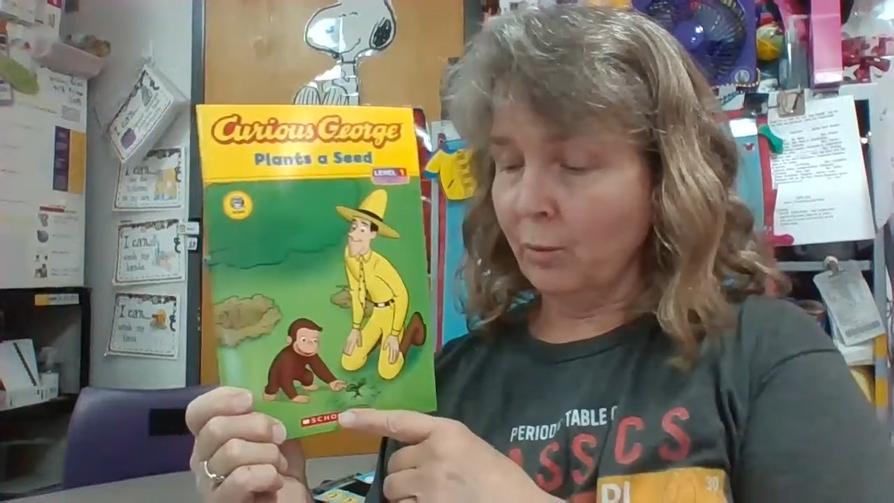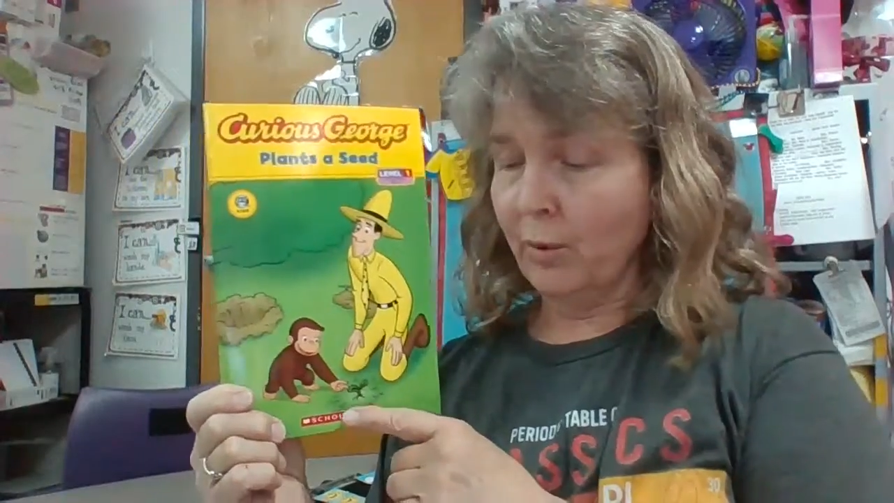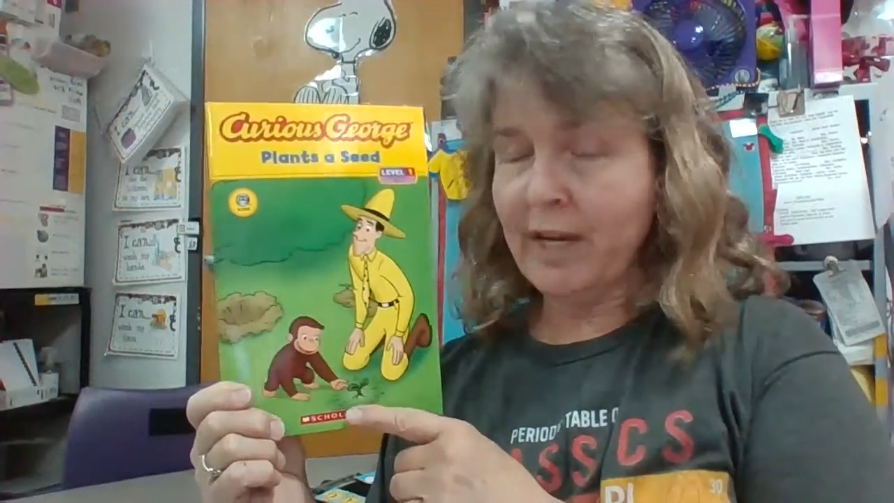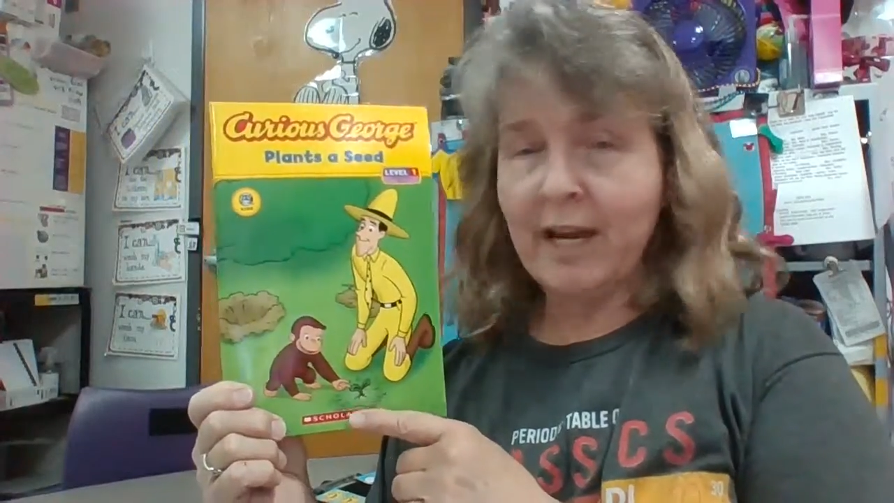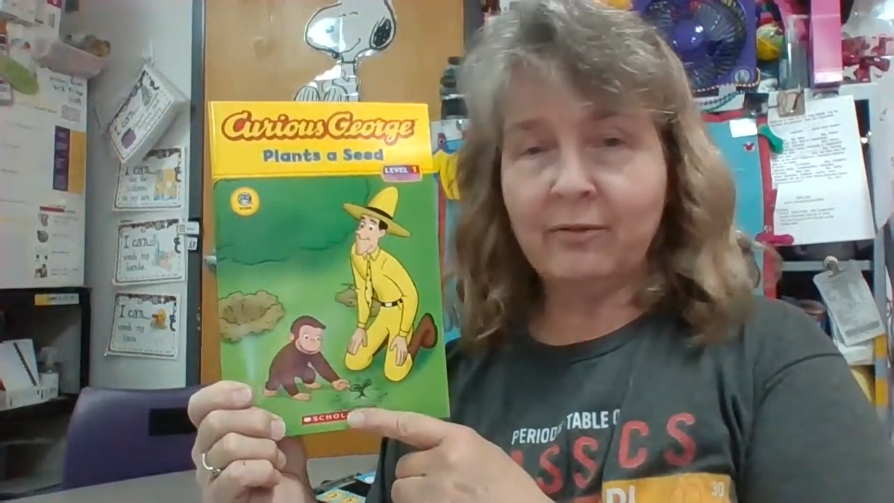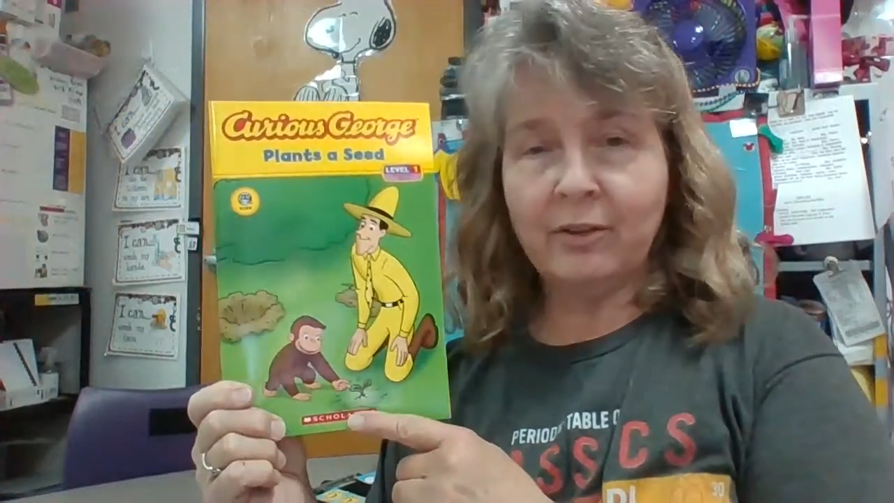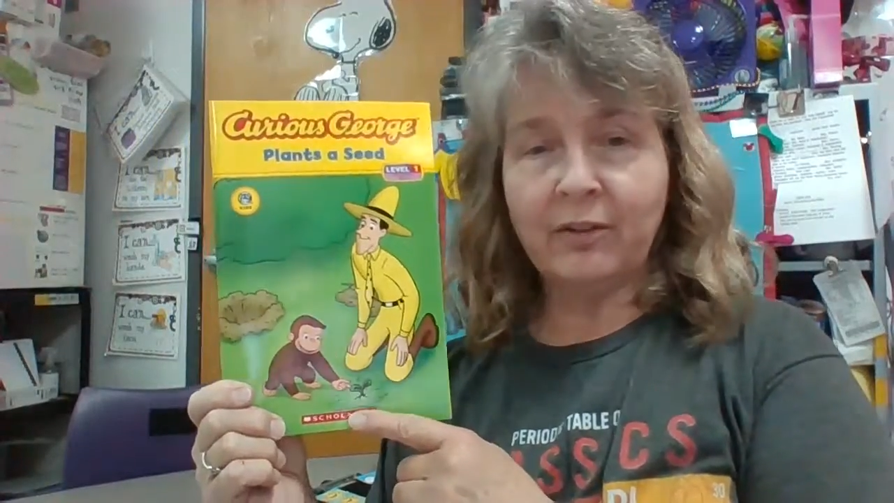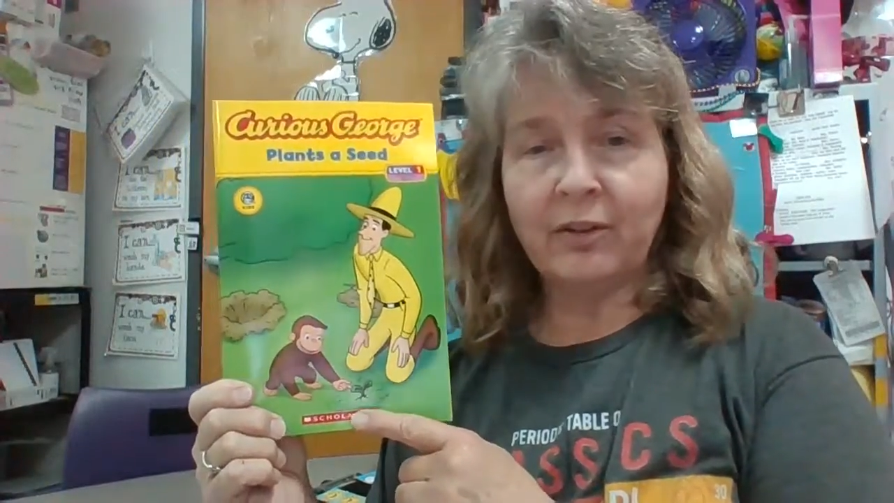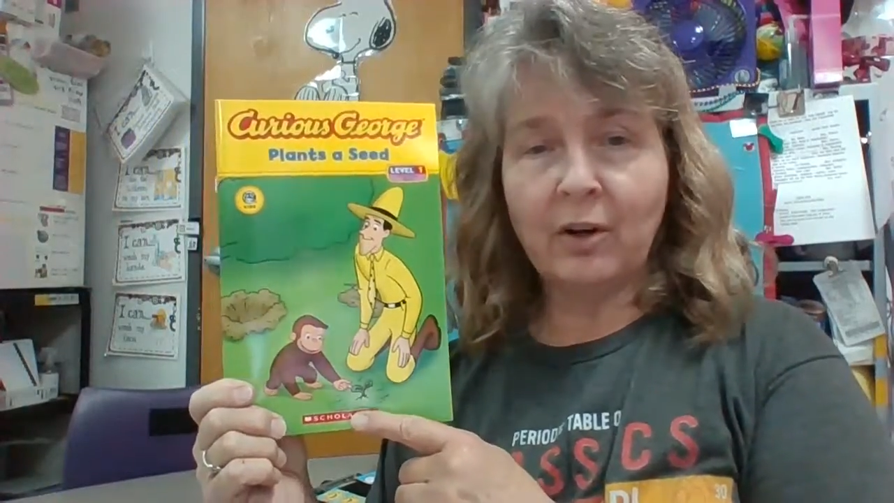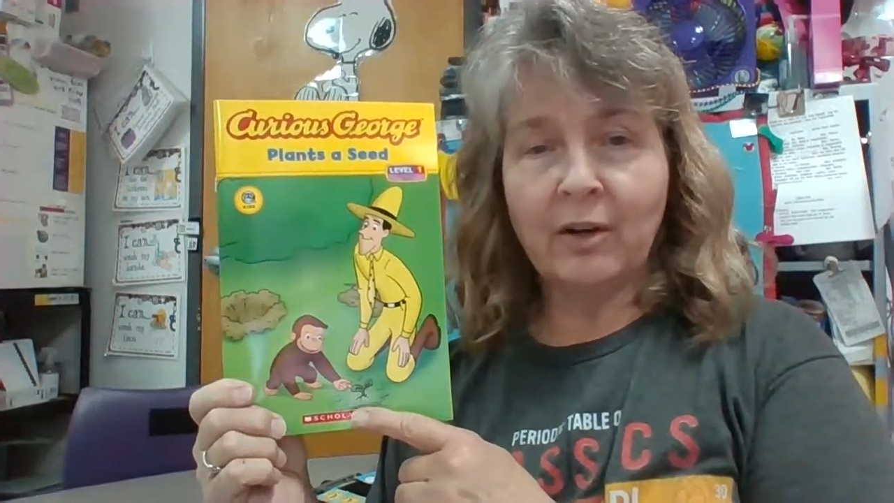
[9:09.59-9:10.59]
we have to
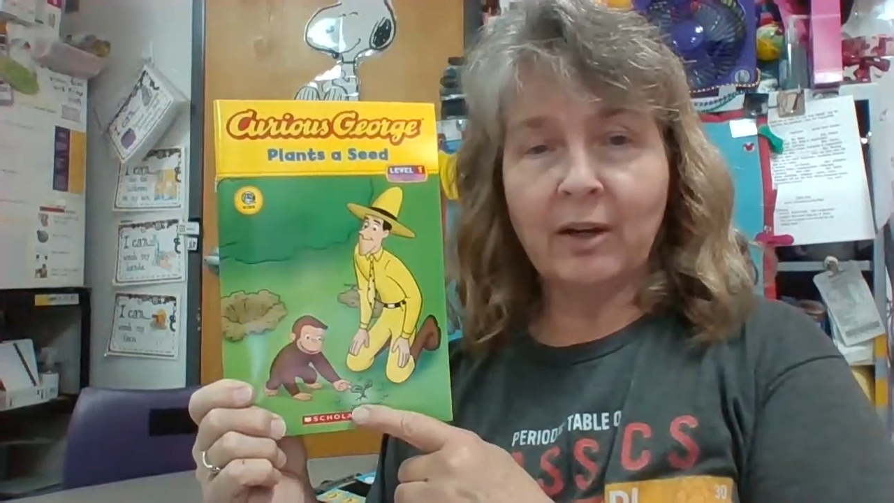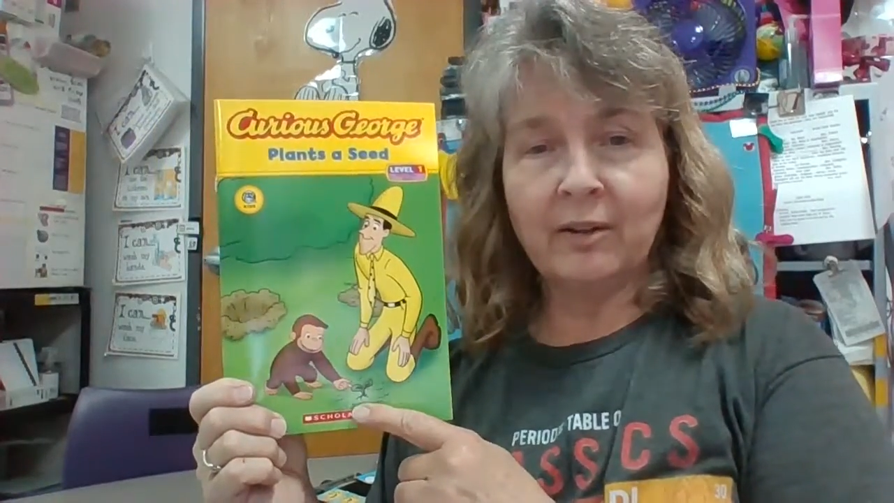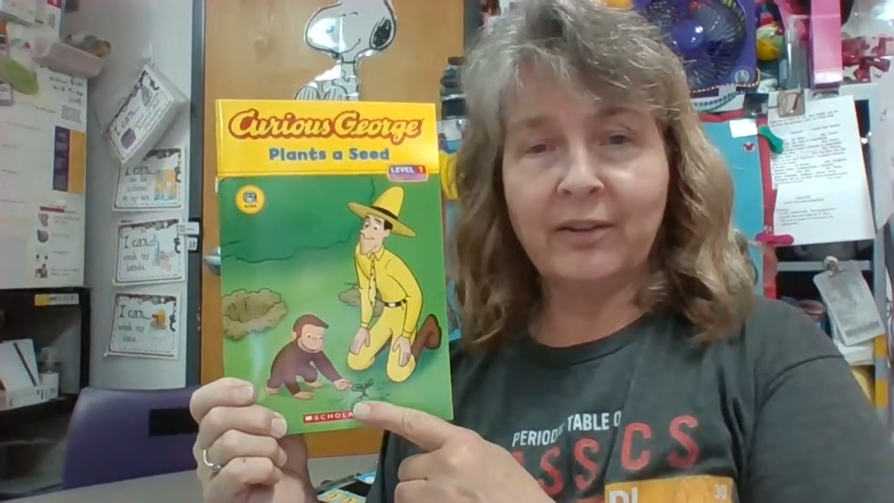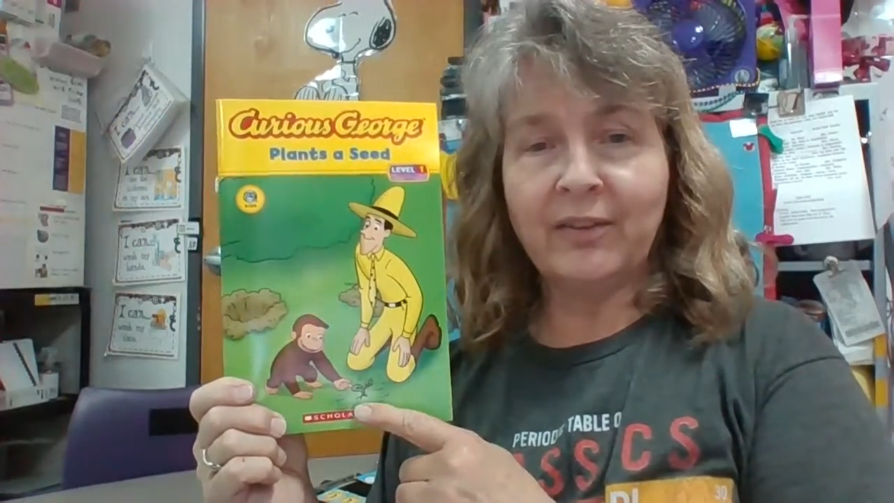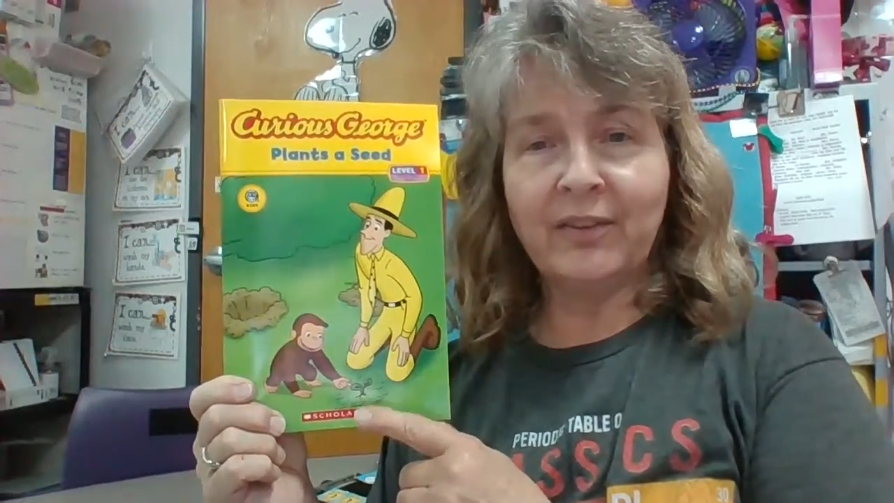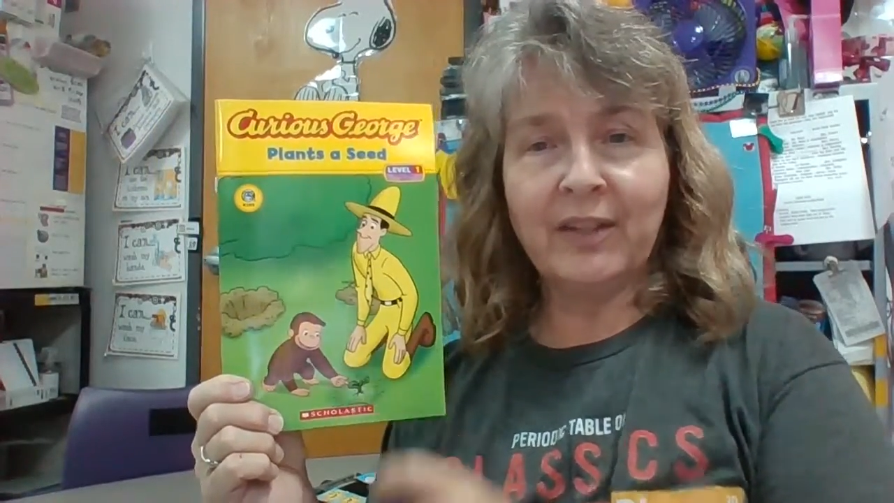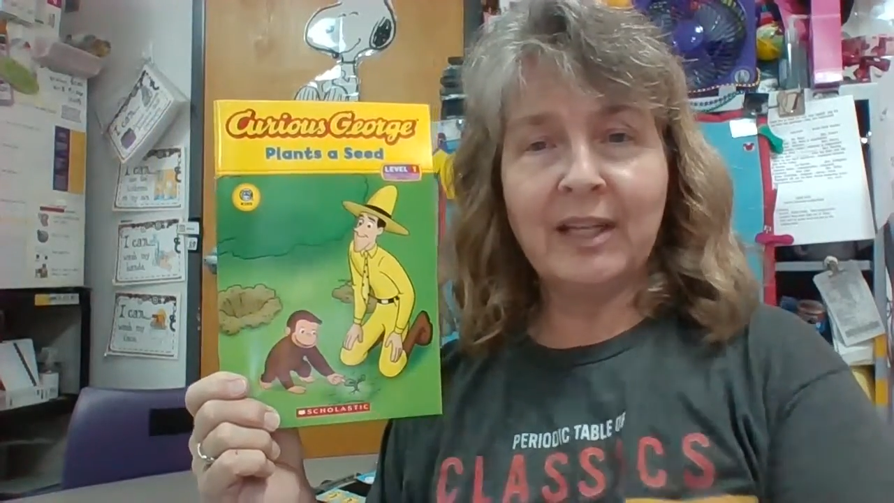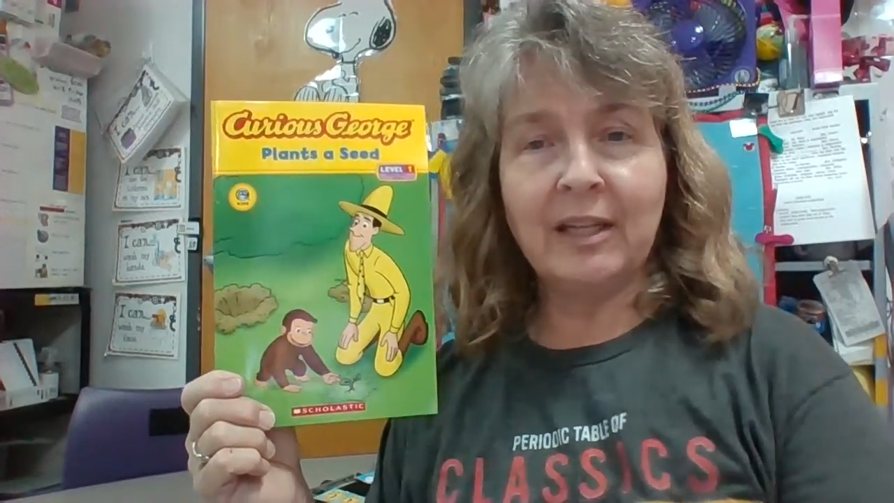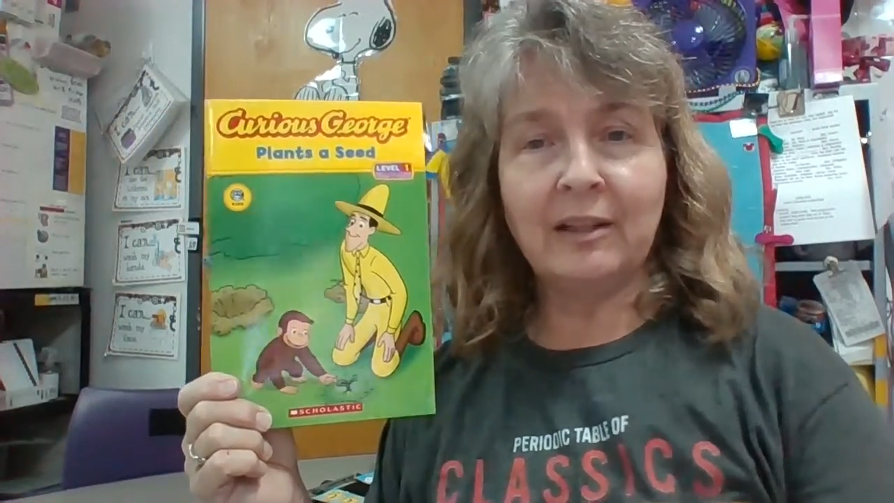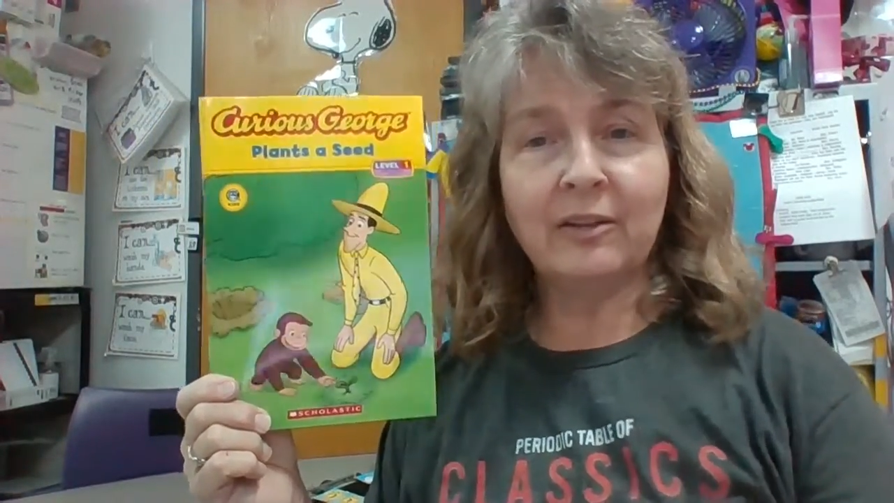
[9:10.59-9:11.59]
start out as
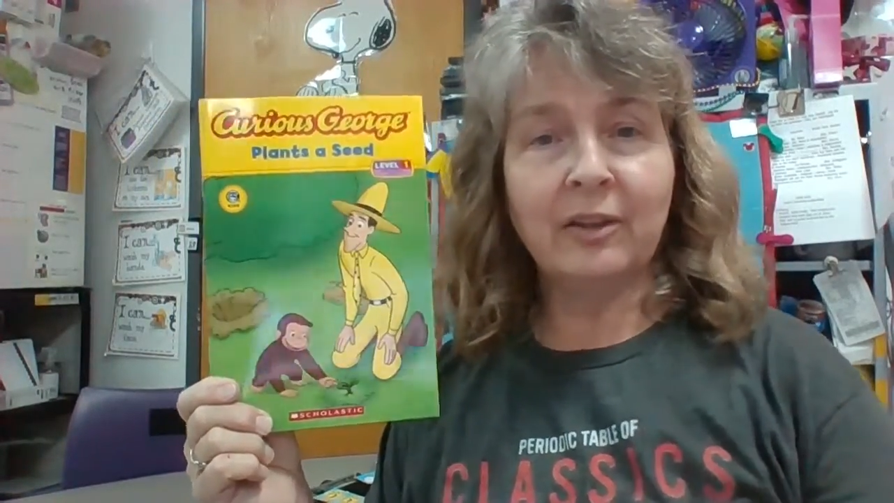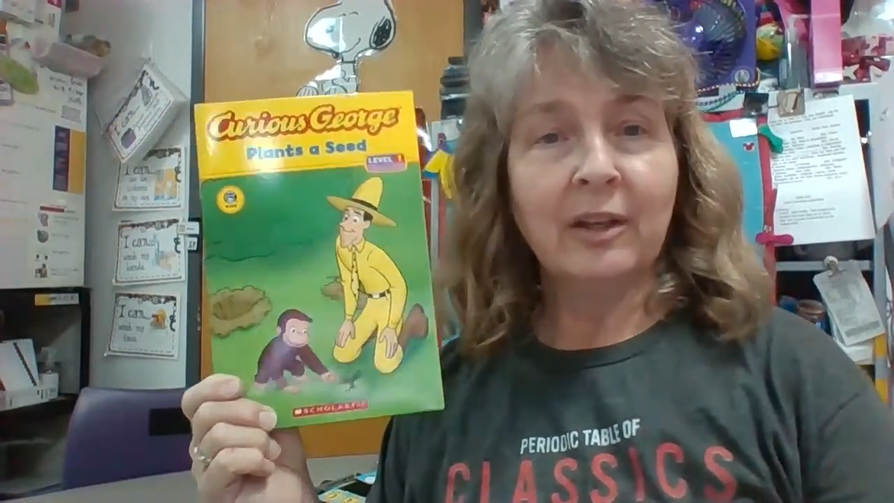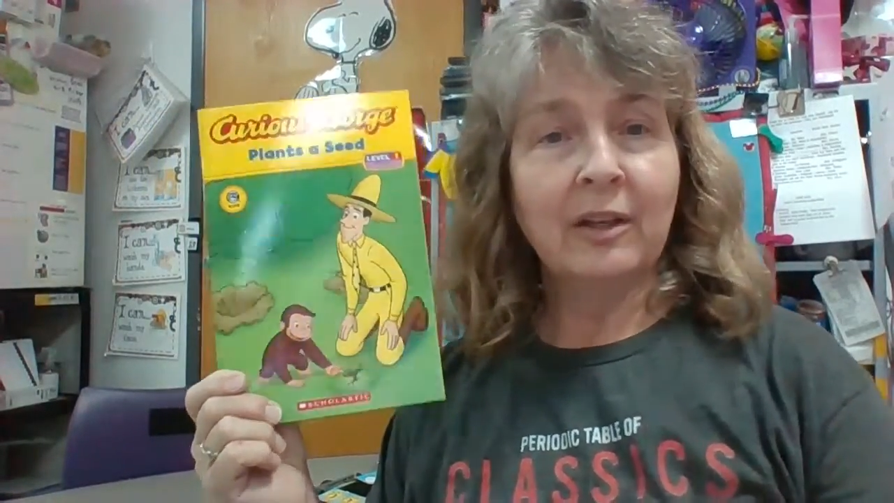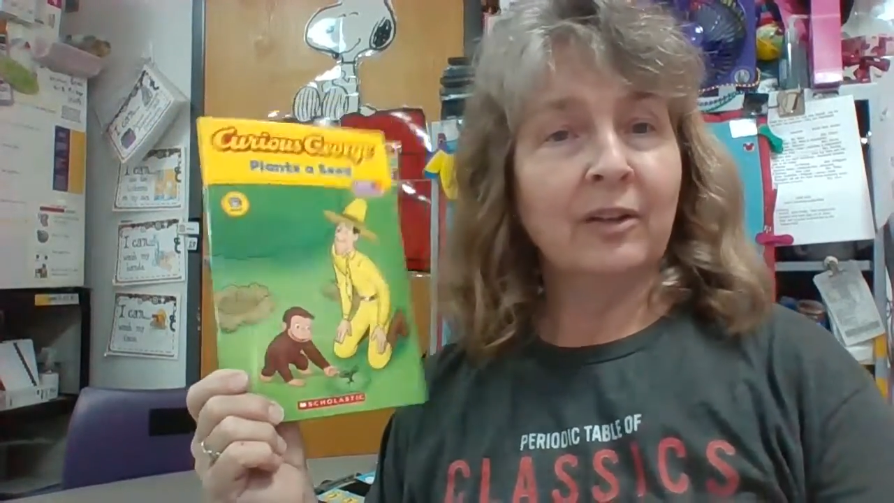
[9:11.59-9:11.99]
seeds.